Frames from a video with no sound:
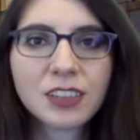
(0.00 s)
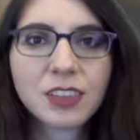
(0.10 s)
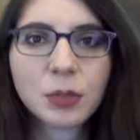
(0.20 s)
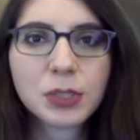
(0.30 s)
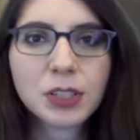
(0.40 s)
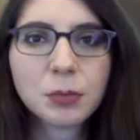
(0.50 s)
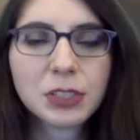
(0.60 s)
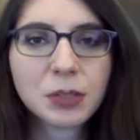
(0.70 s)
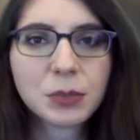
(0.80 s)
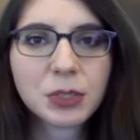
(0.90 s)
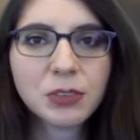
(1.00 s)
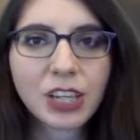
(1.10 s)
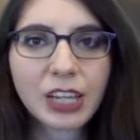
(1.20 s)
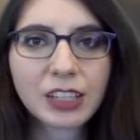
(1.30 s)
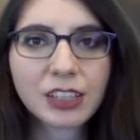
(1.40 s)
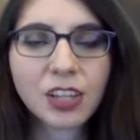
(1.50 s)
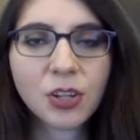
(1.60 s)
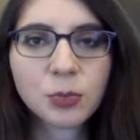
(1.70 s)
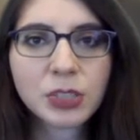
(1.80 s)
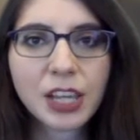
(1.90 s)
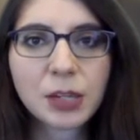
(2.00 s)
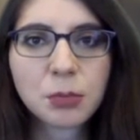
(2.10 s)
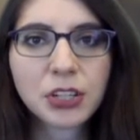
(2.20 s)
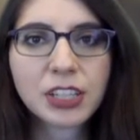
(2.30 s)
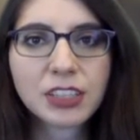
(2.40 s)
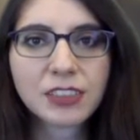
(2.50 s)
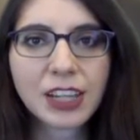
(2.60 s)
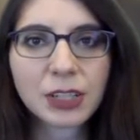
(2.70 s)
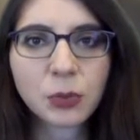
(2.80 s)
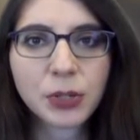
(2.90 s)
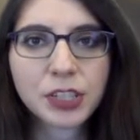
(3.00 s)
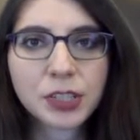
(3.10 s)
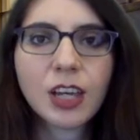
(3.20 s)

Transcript: www.longwoodlibrary.org.